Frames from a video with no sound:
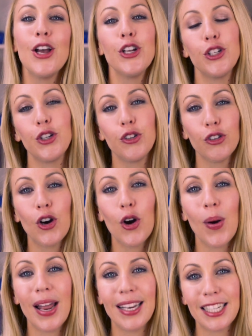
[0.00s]
to grow
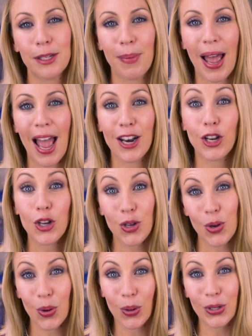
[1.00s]
and expand
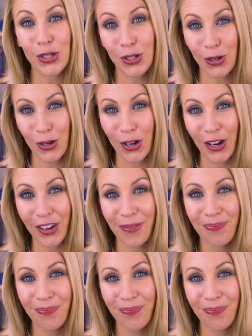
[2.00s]
your studio.